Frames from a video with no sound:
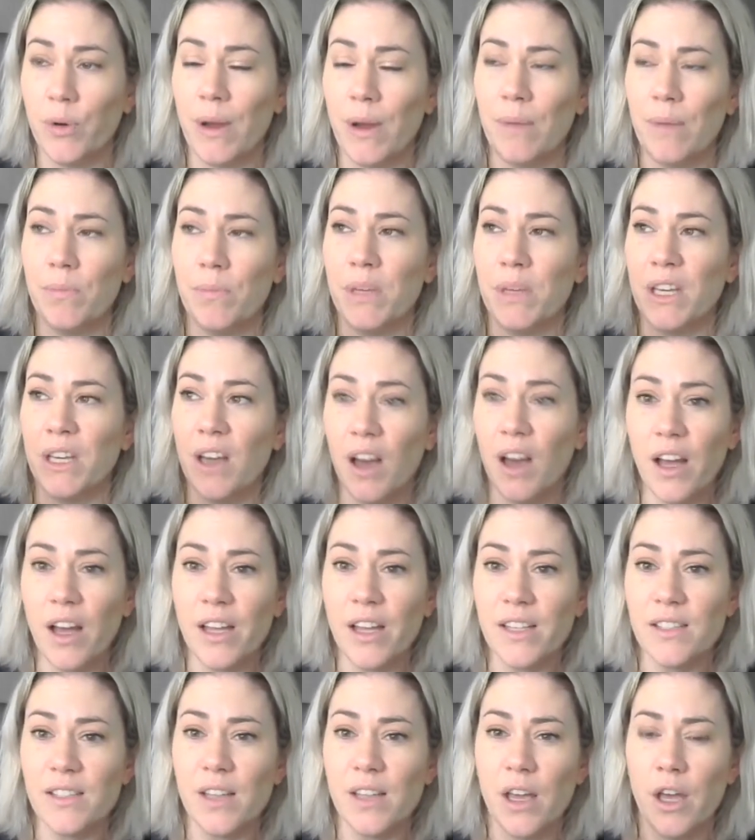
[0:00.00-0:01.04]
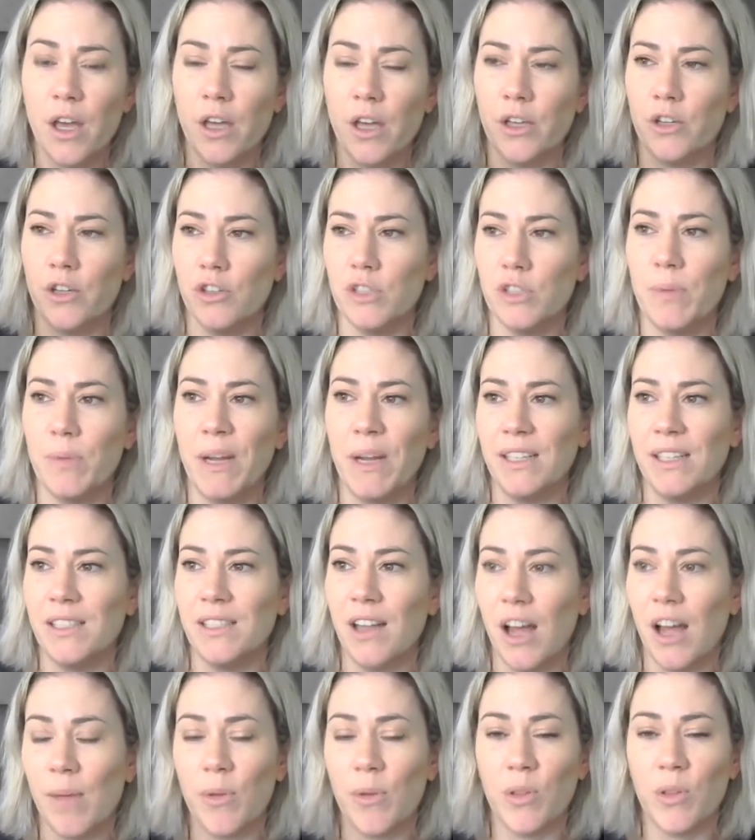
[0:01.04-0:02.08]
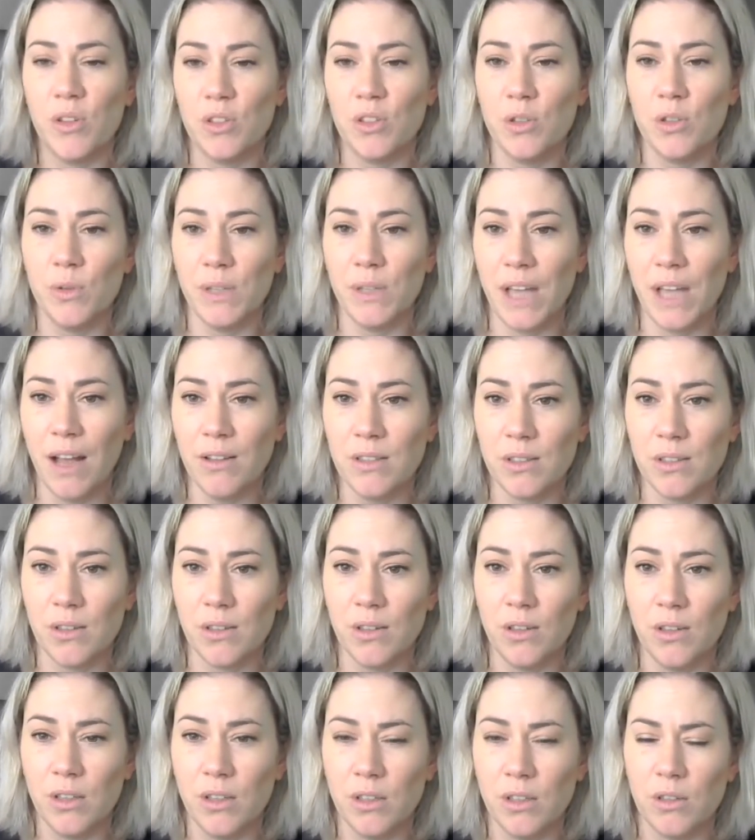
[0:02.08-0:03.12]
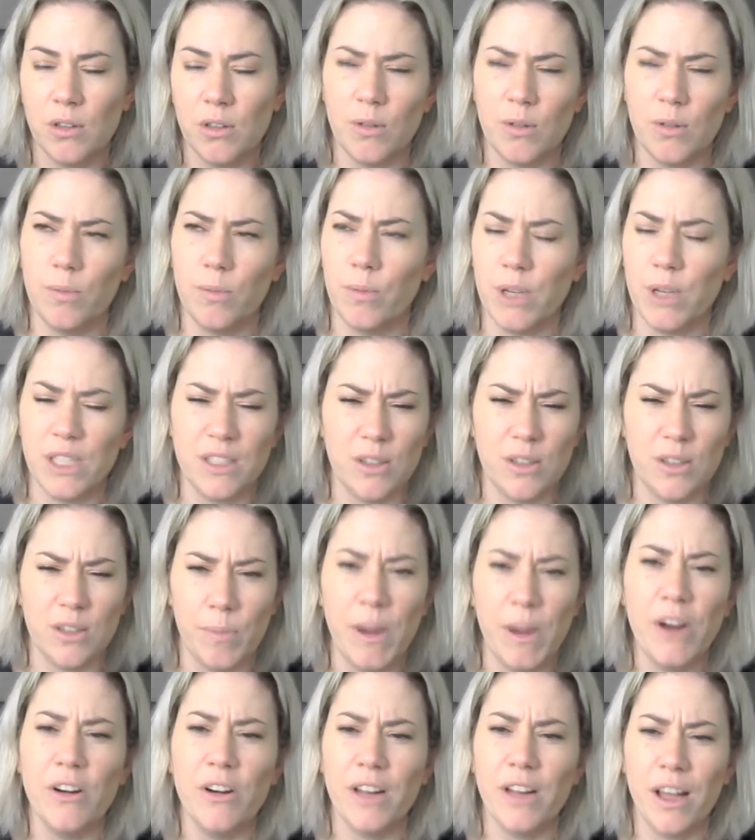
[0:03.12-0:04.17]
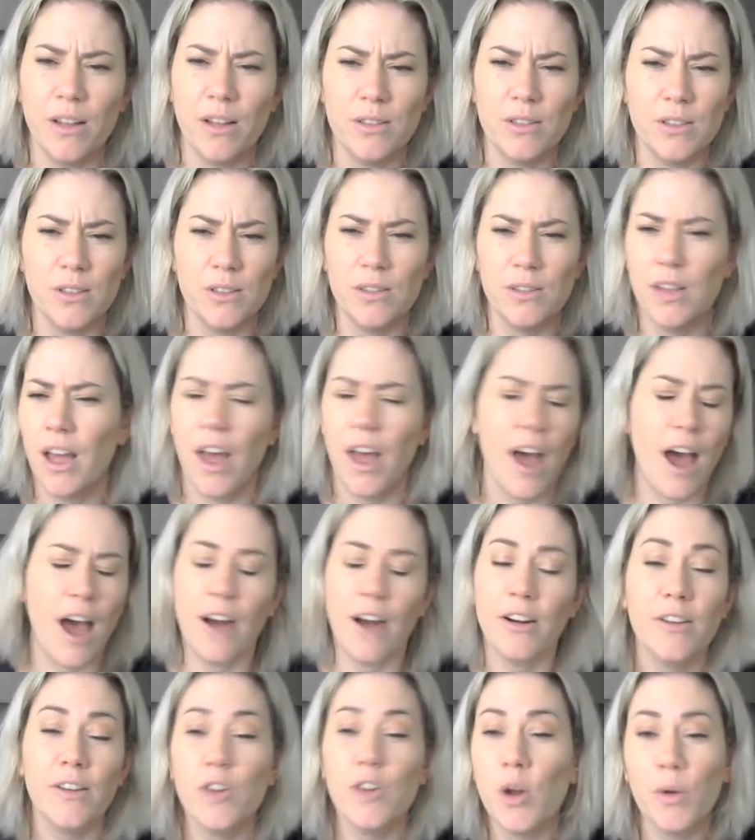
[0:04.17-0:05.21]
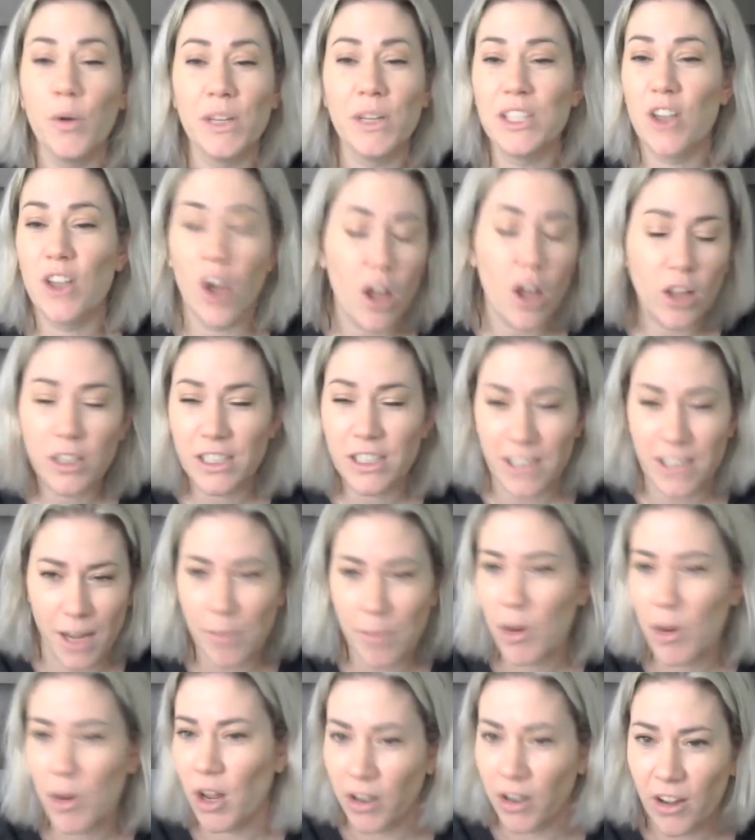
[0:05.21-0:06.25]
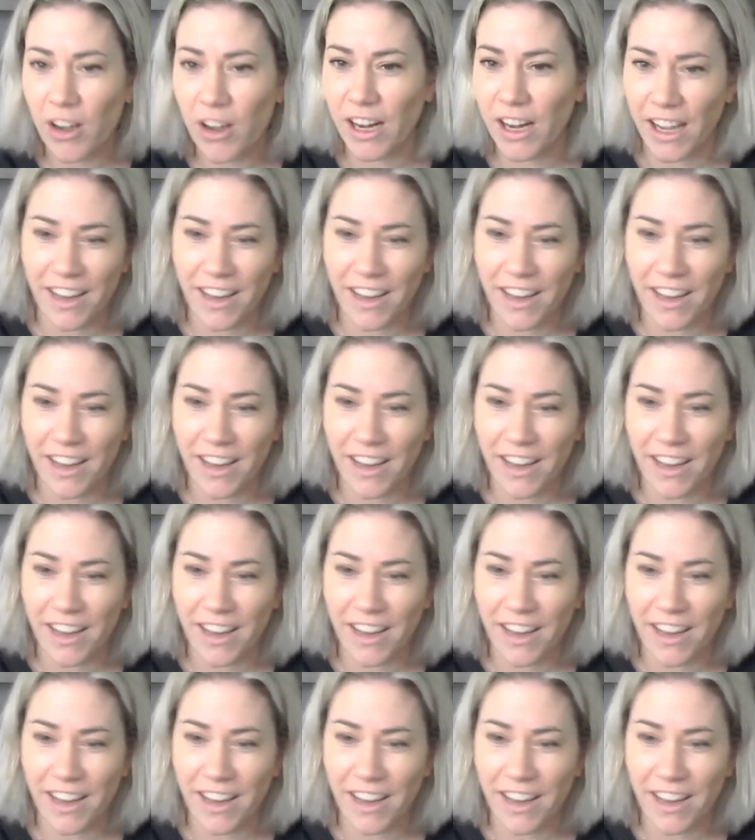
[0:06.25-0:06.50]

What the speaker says: And because you're spending time on the student council, or what's parent council, I don't even know what it's called because I'm not on